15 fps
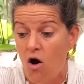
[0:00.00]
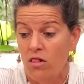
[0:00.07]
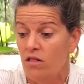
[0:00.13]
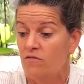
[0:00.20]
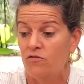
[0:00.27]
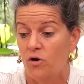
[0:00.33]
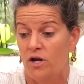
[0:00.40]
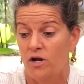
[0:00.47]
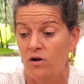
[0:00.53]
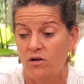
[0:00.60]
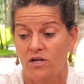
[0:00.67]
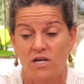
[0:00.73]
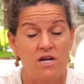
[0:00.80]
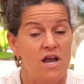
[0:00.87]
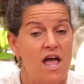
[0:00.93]
olive
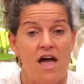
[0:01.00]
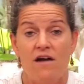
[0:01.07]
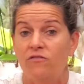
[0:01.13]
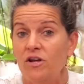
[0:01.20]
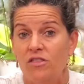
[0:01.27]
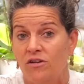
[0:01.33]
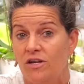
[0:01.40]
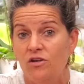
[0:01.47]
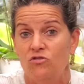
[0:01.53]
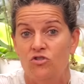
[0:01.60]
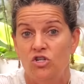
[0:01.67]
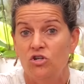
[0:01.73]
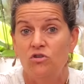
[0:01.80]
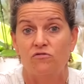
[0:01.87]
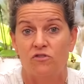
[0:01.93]
oil in everything you
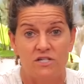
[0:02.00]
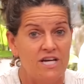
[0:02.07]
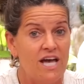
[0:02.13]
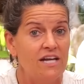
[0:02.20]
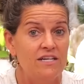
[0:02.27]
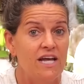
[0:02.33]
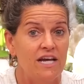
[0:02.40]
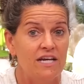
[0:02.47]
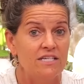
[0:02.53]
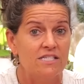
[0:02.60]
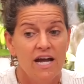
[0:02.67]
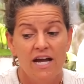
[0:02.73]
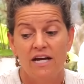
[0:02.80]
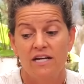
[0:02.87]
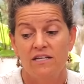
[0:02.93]
do for 10
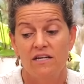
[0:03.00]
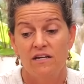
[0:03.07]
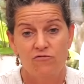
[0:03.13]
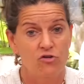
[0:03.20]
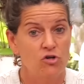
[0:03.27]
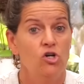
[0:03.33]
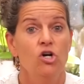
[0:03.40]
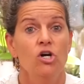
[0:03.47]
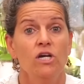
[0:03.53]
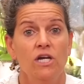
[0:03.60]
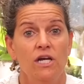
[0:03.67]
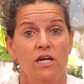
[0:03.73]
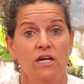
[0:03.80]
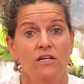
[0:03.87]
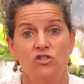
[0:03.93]
days. And if you're
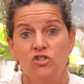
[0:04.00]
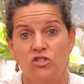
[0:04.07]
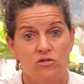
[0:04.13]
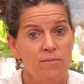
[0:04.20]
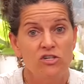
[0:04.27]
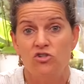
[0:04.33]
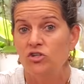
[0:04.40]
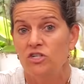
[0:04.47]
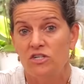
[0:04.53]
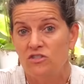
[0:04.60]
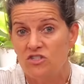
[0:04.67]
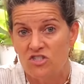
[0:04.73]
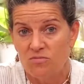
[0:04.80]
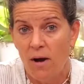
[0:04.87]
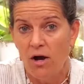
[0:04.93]
cooking it, just make sure it
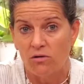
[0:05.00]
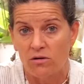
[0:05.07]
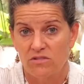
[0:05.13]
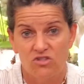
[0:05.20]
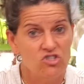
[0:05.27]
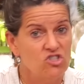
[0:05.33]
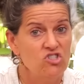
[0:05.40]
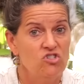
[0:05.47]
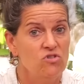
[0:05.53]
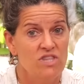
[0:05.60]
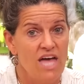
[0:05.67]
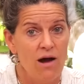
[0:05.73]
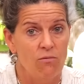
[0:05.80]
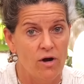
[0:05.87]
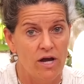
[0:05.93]
doesn't smoke. Let's just do it
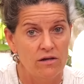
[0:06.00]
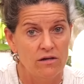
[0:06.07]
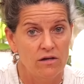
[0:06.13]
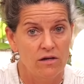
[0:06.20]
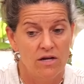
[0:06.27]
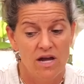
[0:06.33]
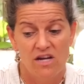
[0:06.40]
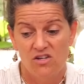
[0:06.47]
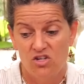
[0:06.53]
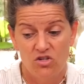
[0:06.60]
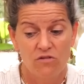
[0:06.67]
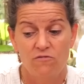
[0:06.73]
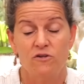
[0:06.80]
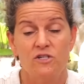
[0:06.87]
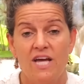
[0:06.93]
that way. And you
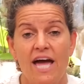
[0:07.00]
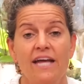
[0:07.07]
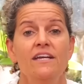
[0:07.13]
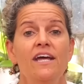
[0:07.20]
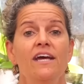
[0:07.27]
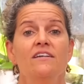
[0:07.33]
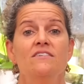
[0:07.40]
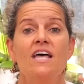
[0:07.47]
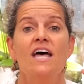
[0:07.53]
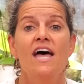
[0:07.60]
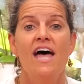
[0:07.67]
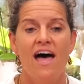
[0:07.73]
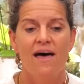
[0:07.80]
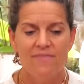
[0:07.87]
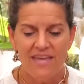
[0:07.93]
do it for 10 days
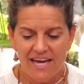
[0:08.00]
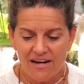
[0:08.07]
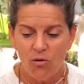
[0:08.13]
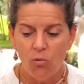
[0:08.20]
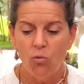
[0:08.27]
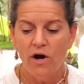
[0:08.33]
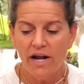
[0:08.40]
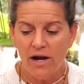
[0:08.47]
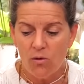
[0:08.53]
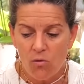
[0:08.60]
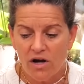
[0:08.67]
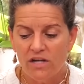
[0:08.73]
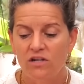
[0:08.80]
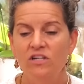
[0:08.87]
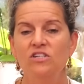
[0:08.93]
and then what I
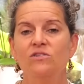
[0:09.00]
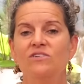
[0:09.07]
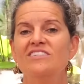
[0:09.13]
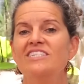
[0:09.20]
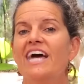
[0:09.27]
want you to do is